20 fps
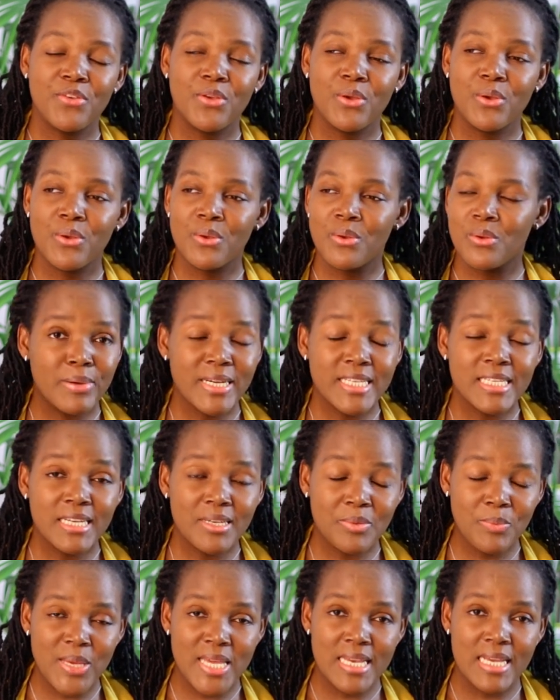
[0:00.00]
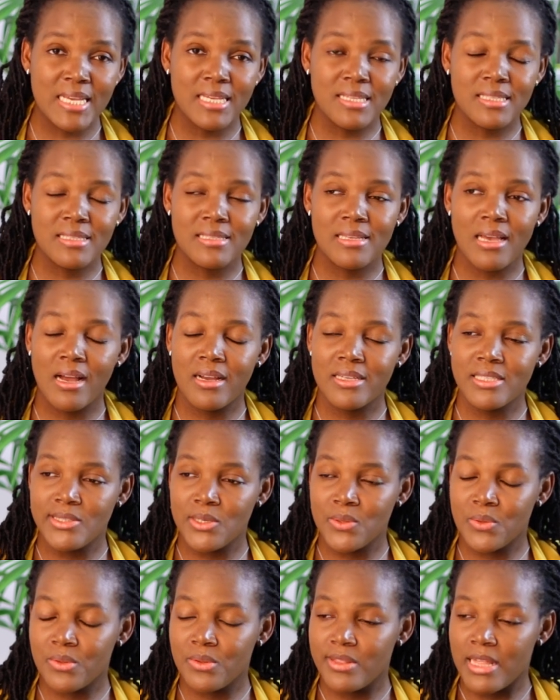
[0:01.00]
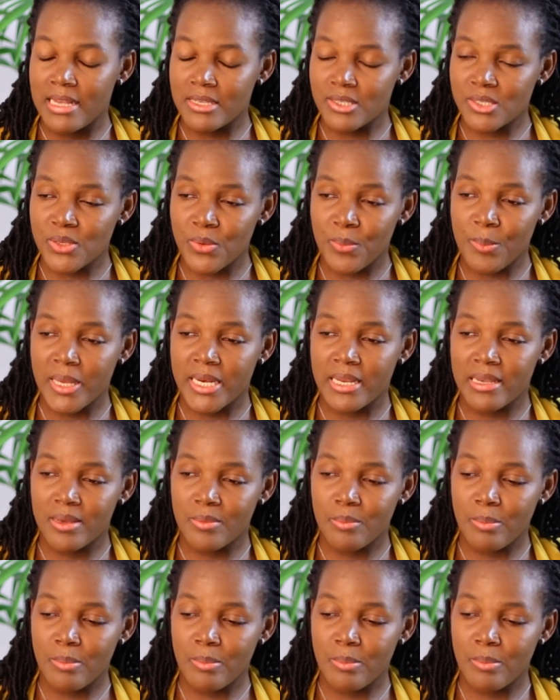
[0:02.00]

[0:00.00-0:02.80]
few pattern meanings, I know there's so many,